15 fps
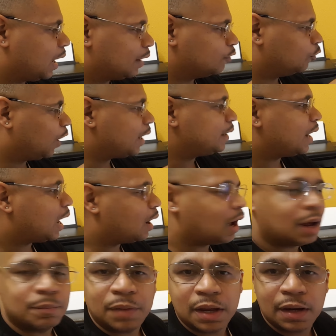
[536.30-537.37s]
right now
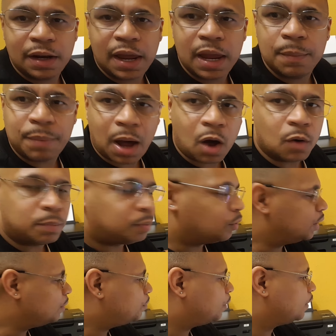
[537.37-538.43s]
I'm in a
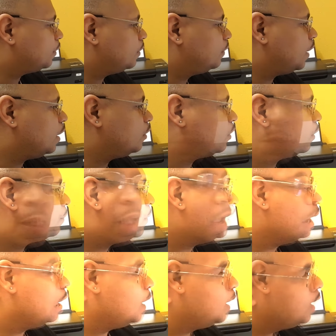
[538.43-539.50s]
PowerPoint presentation,
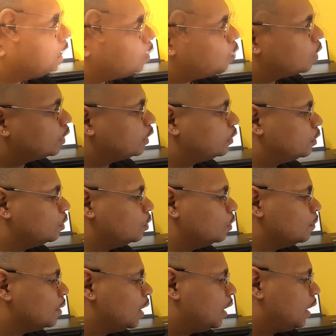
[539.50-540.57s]
and what I want to do
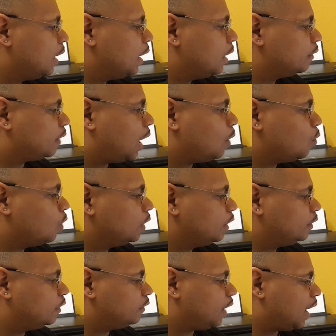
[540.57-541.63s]
is I want to
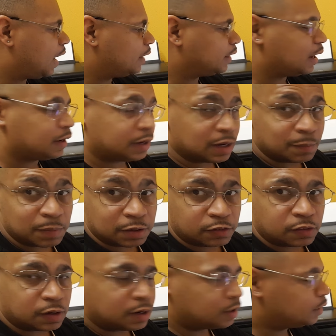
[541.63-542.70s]
just add that
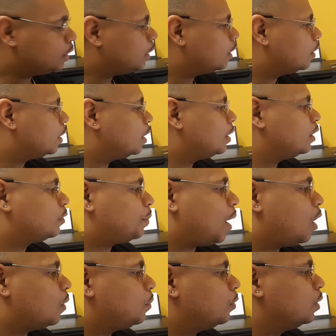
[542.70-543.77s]
image in here in this
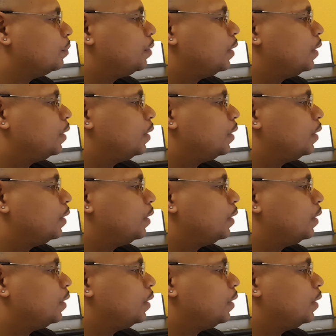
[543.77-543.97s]
PowerPoint